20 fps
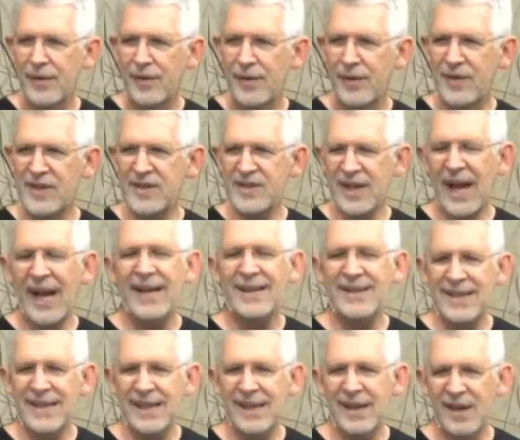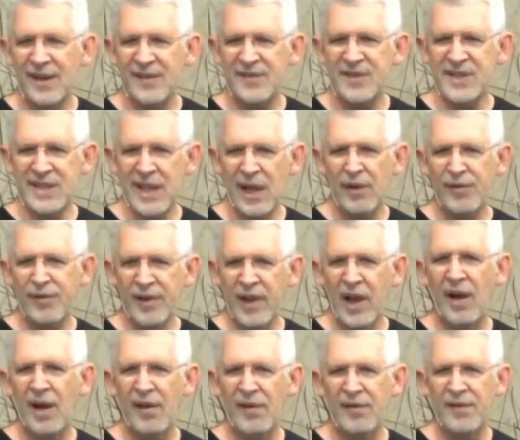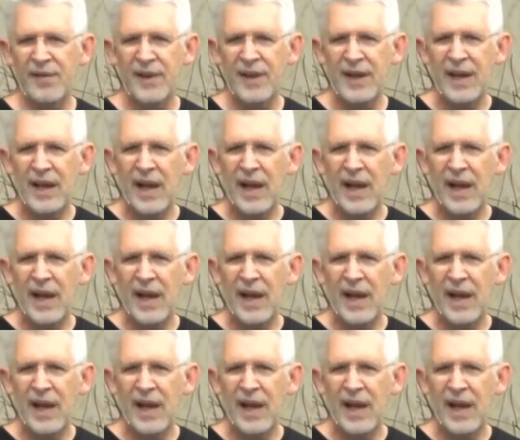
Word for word: this idea of self love.